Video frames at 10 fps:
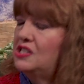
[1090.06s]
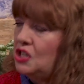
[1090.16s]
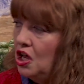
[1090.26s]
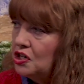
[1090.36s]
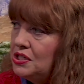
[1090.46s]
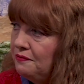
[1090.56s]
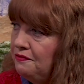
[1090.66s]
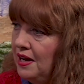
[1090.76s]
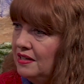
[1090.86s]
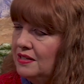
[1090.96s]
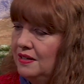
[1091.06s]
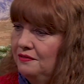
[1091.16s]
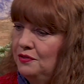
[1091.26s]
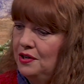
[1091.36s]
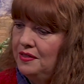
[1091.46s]
scholarship fund
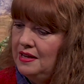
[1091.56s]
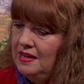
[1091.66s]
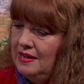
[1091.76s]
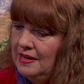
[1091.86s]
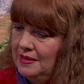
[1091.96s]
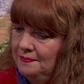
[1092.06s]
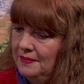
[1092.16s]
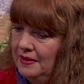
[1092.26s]
for the